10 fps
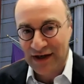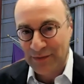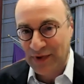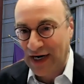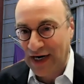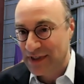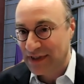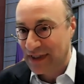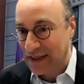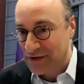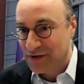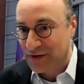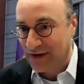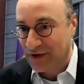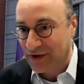uh, perhaps at the industry
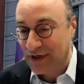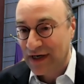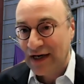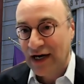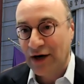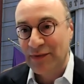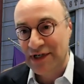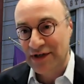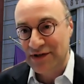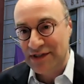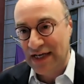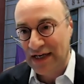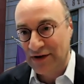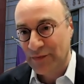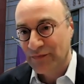level, help us to
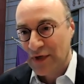understand